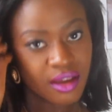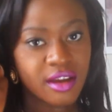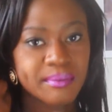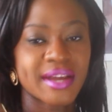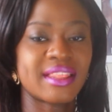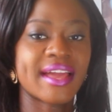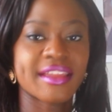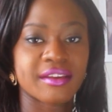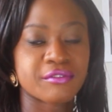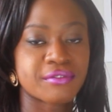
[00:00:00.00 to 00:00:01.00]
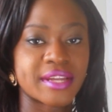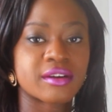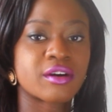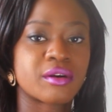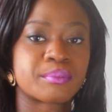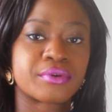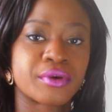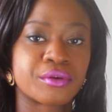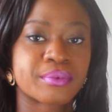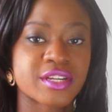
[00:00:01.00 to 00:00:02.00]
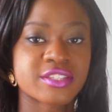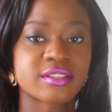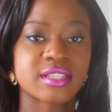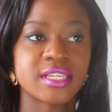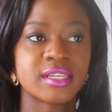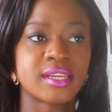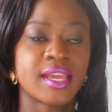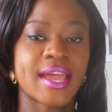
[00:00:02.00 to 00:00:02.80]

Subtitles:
I like Final Cut Pro personally.